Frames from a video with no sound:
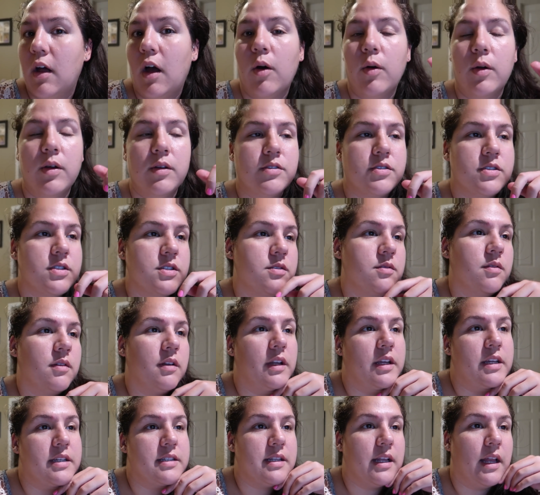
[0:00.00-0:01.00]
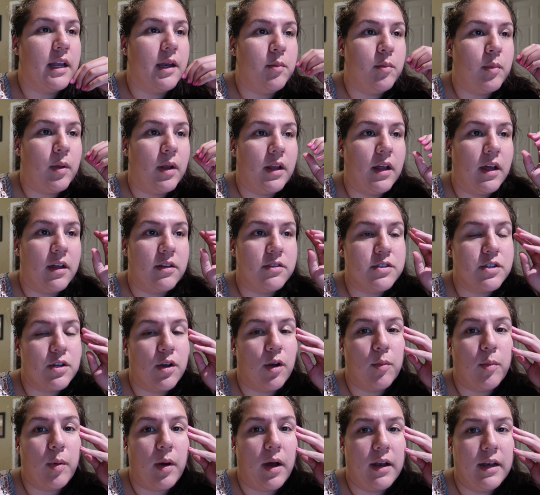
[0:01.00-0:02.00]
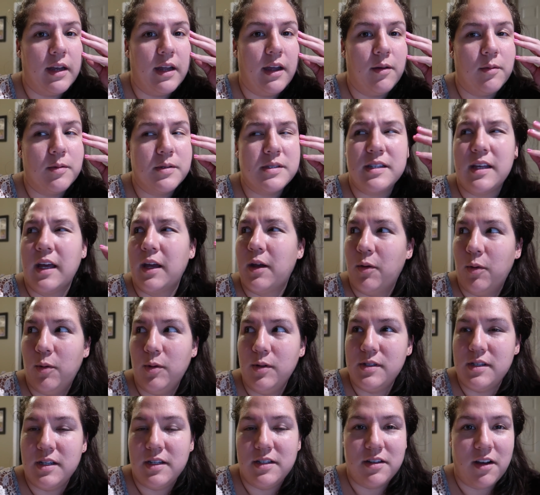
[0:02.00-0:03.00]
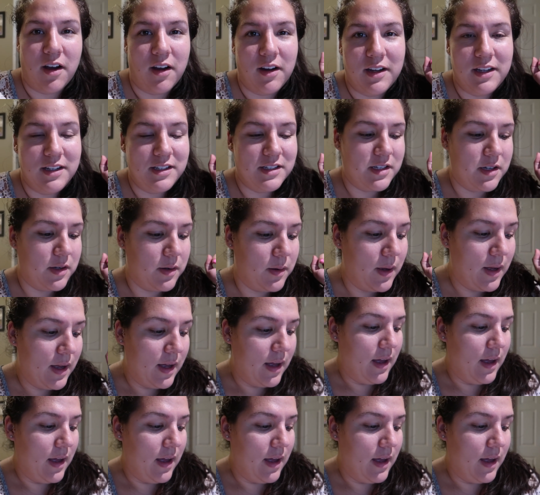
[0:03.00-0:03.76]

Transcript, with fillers: Oh, he's he's letting Bella out to go potty. I was like, who's he talking to?